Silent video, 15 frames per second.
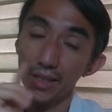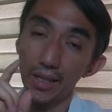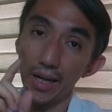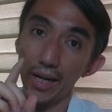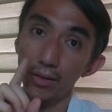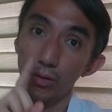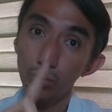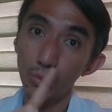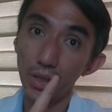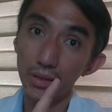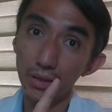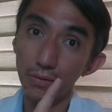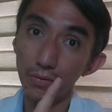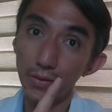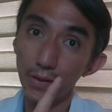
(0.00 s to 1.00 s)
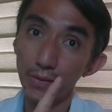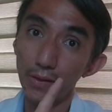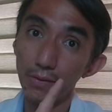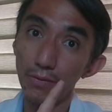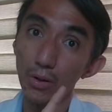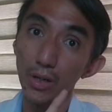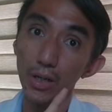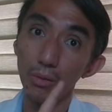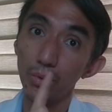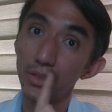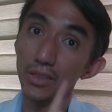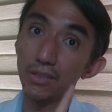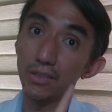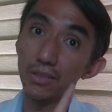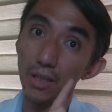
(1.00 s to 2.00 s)
at 254,
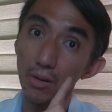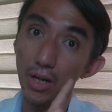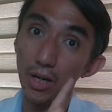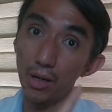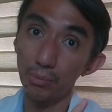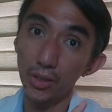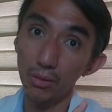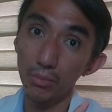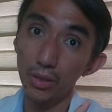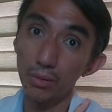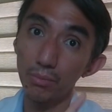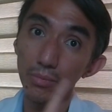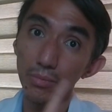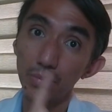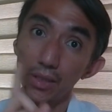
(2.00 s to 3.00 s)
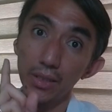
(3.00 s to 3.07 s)
which is the optimum